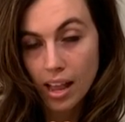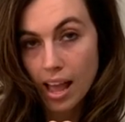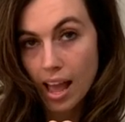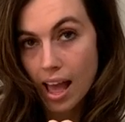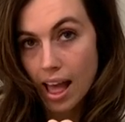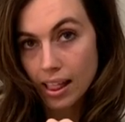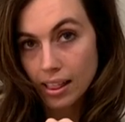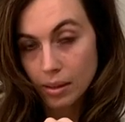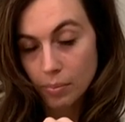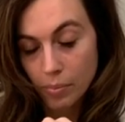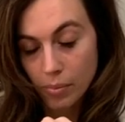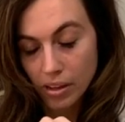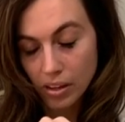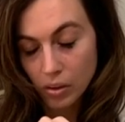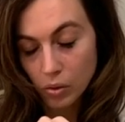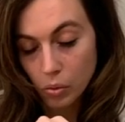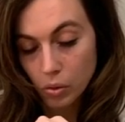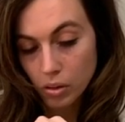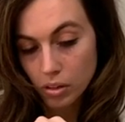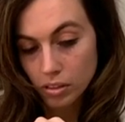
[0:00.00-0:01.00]

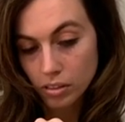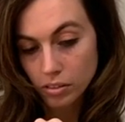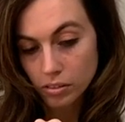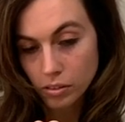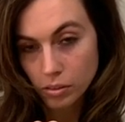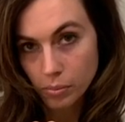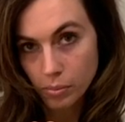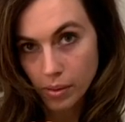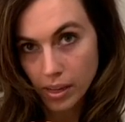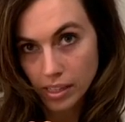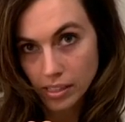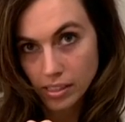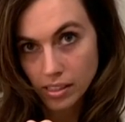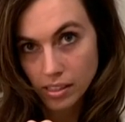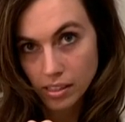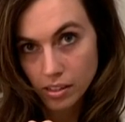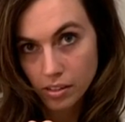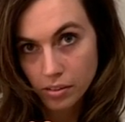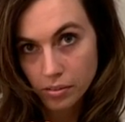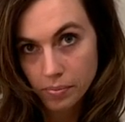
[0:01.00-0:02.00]
Alamogordo, New
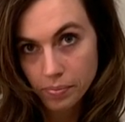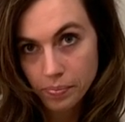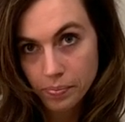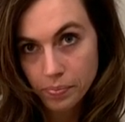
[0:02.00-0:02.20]
Mexico.